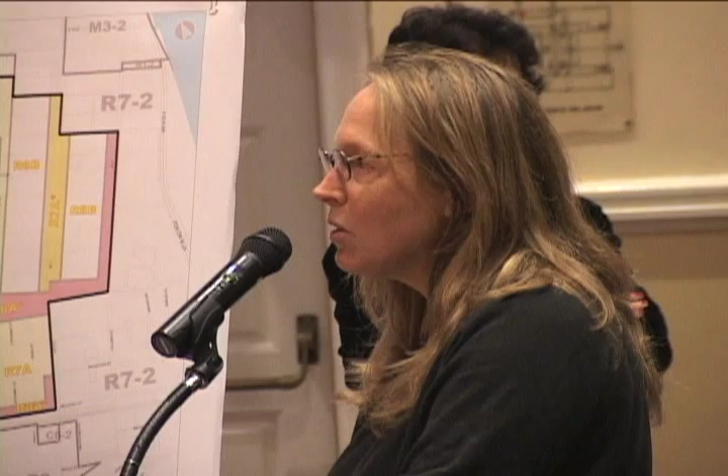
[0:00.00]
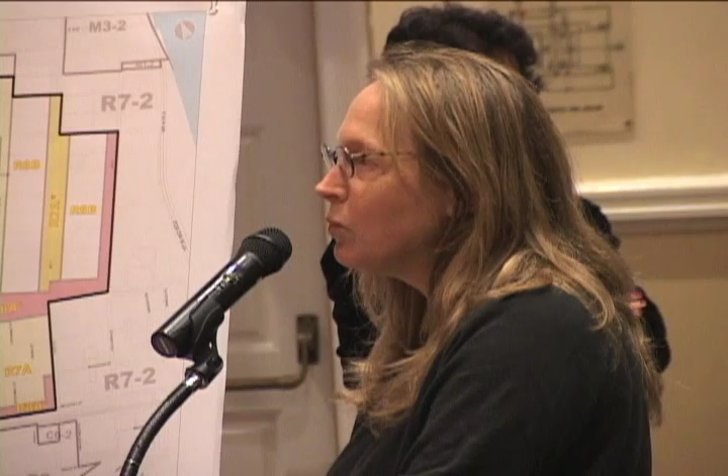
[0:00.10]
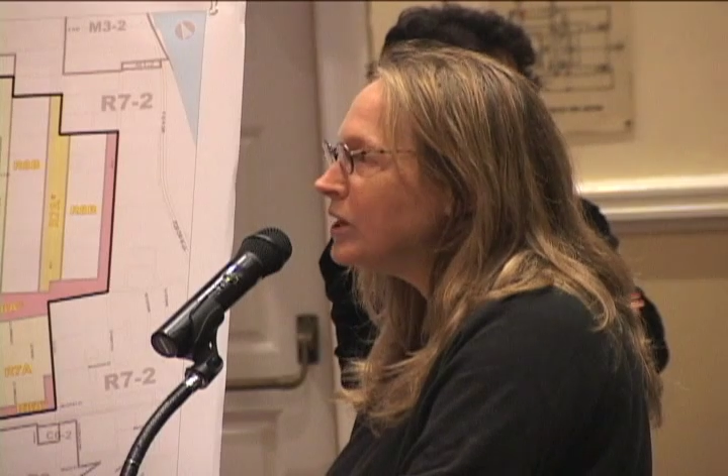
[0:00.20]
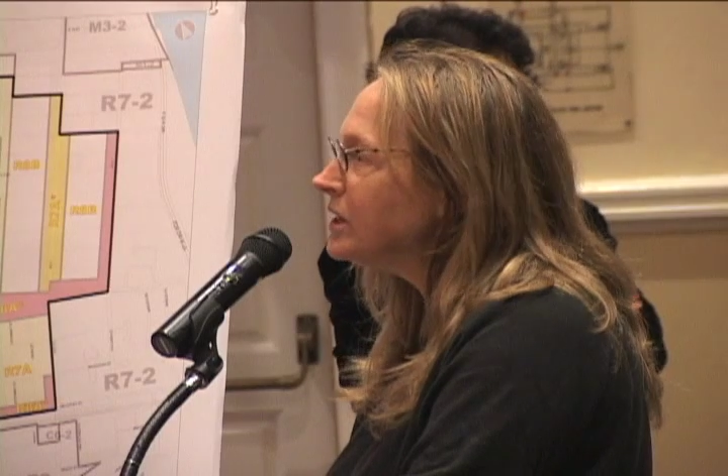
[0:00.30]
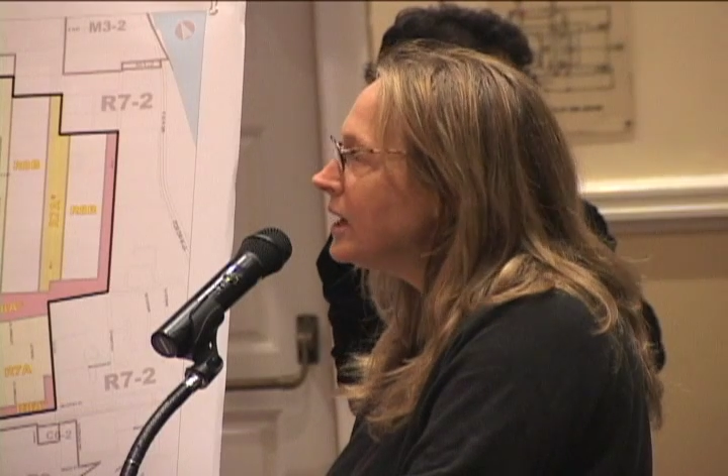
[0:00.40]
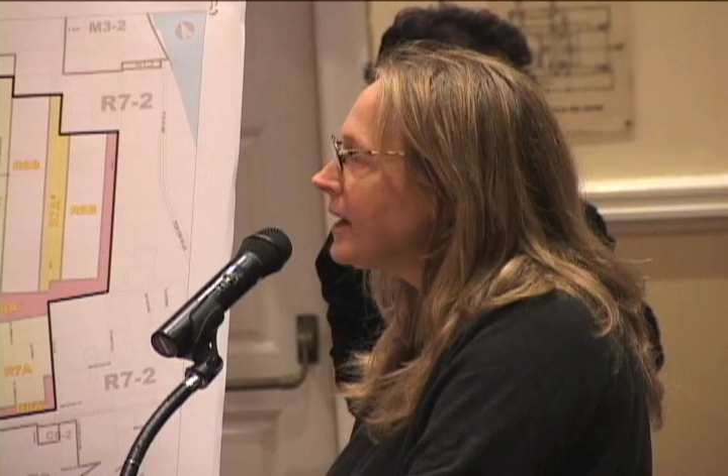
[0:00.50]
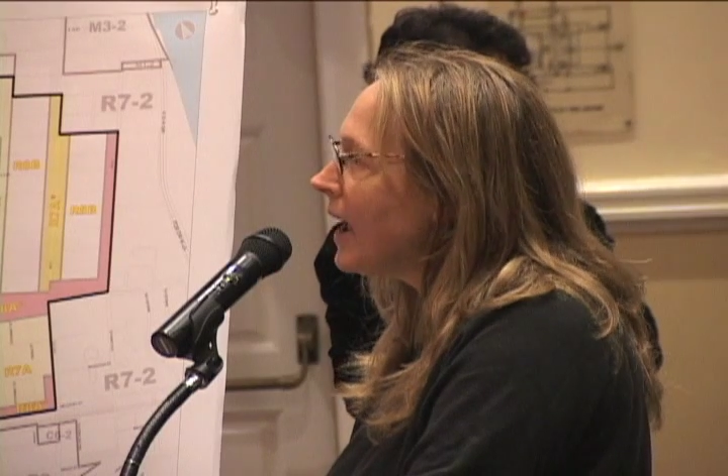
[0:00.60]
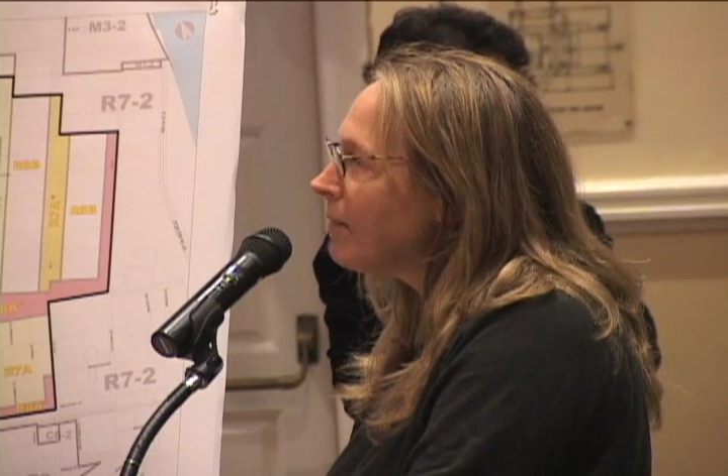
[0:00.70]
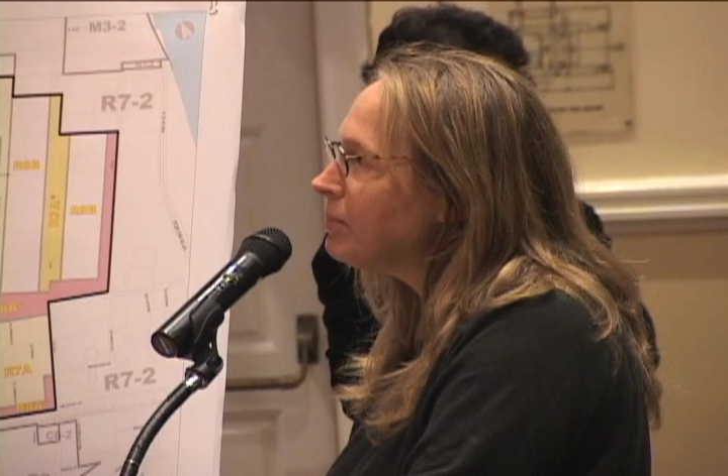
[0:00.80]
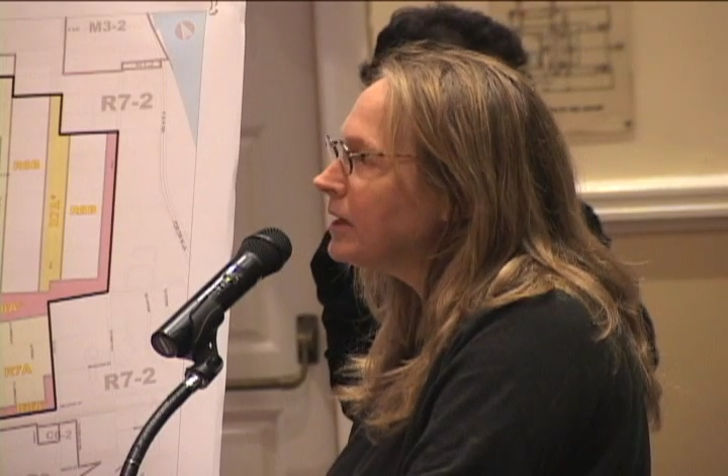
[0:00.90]
We see it
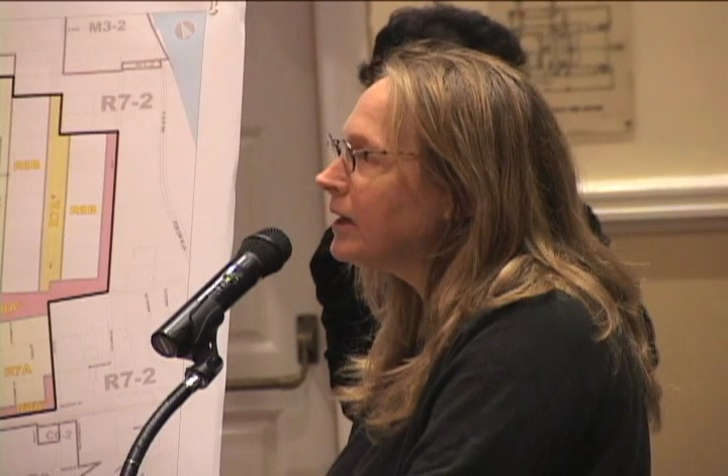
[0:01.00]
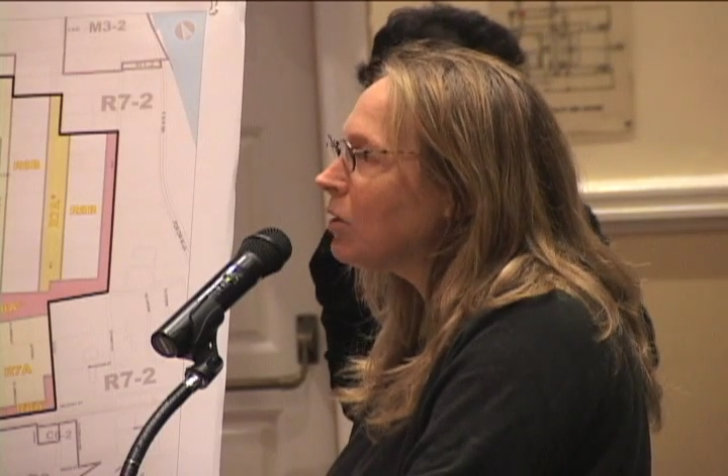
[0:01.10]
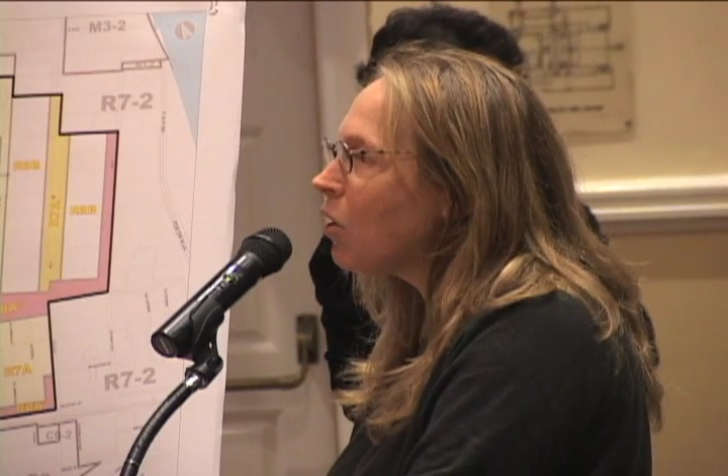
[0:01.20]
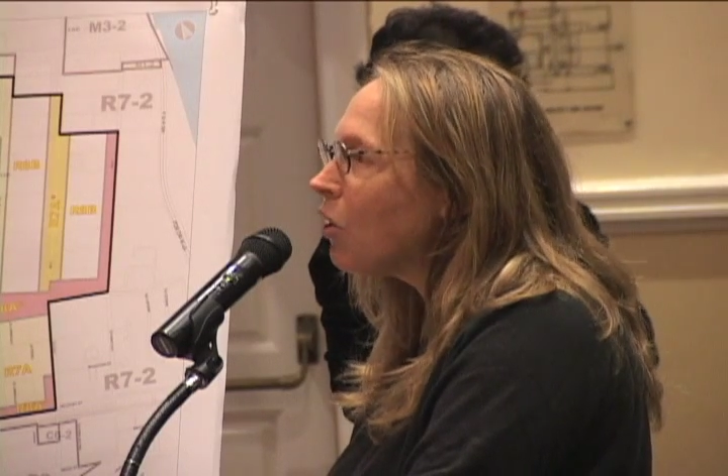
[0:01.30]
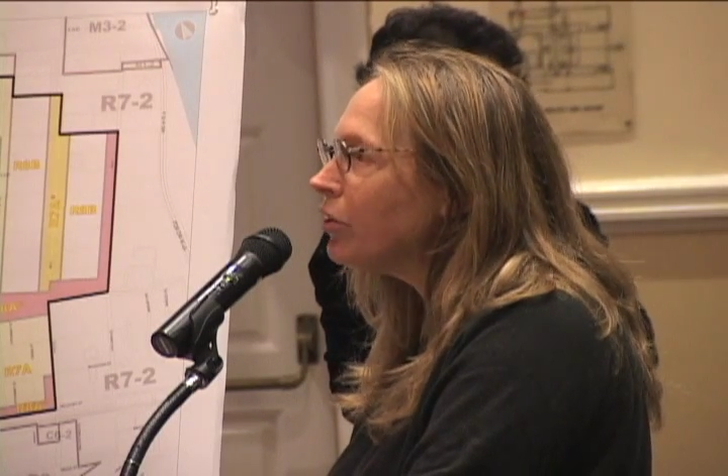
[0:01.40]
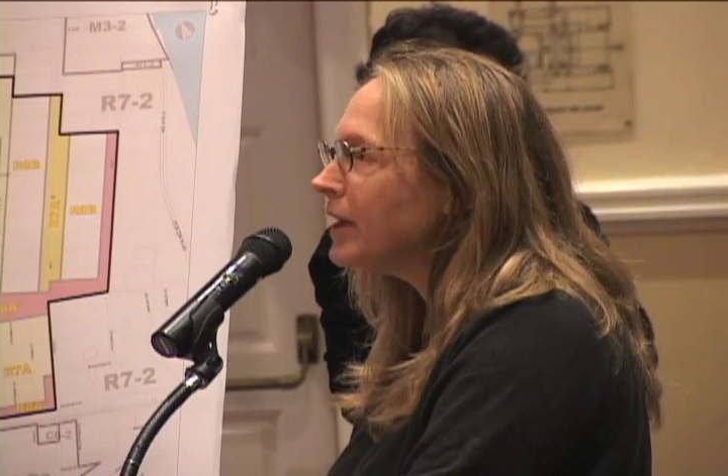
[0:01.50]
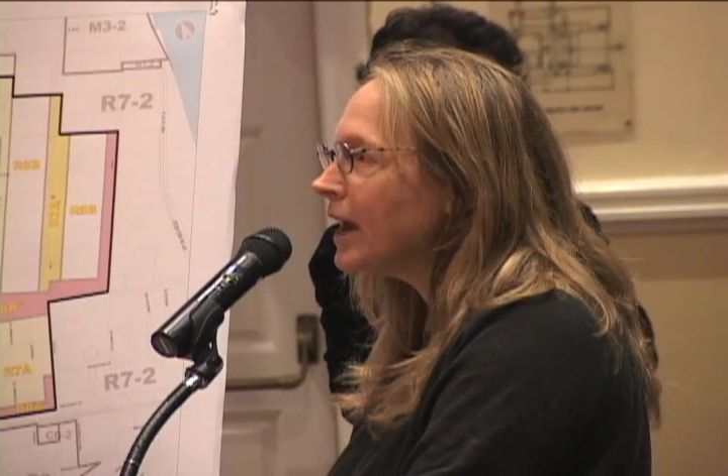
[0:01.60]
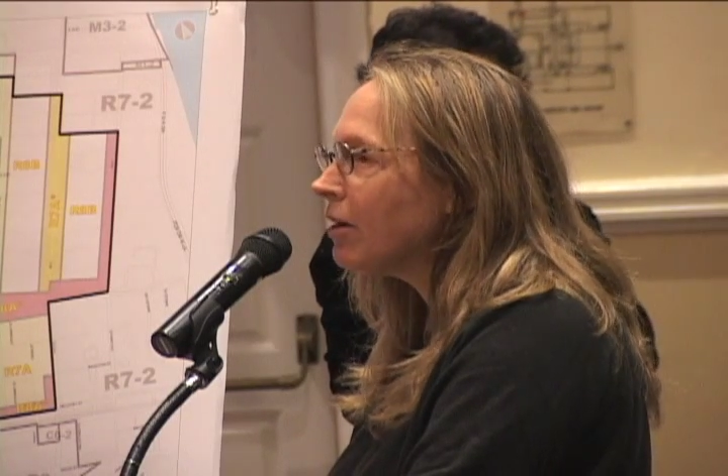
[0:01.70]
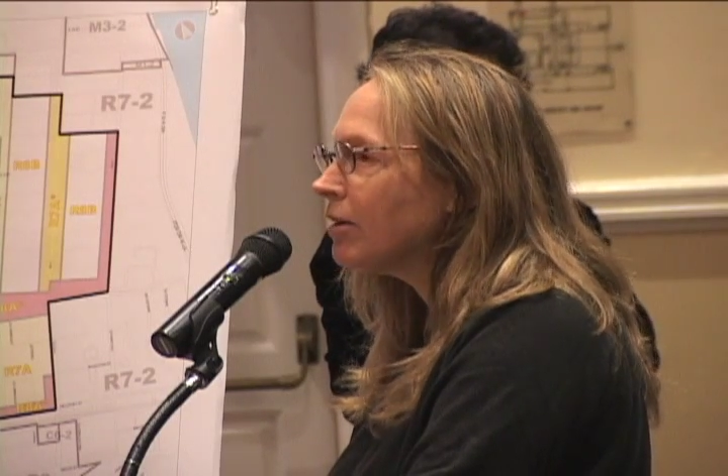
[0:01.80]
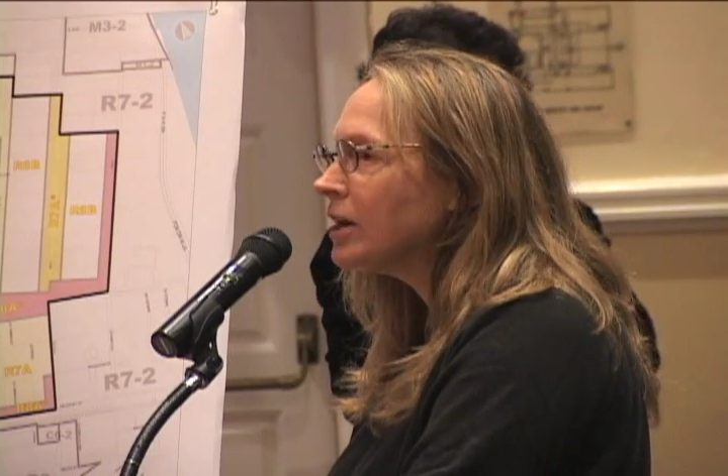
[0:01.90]
happening in all the
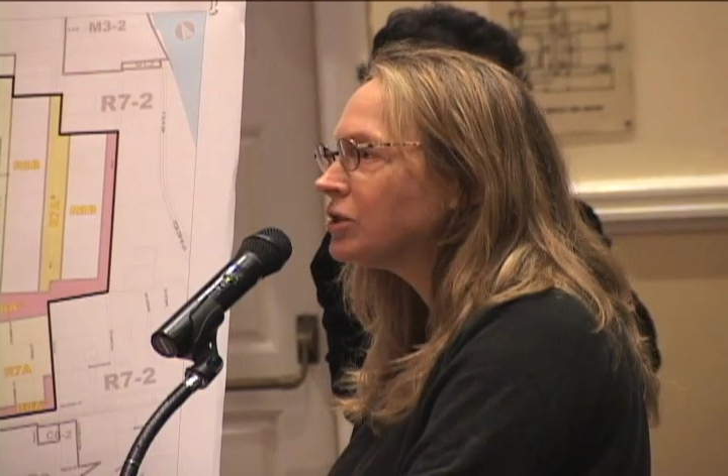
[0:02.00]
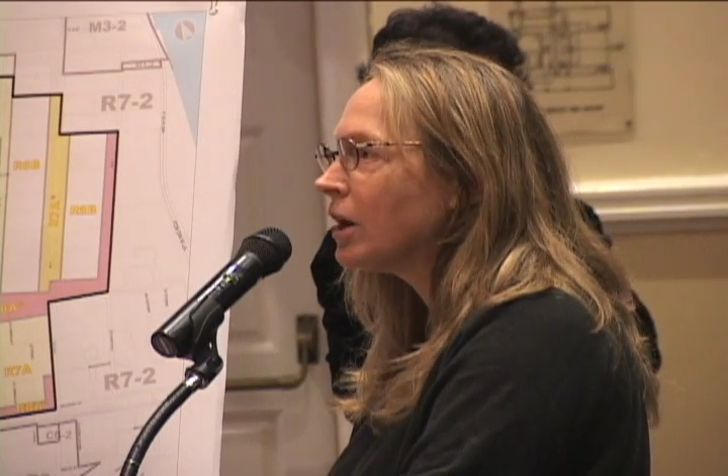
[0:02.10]
areas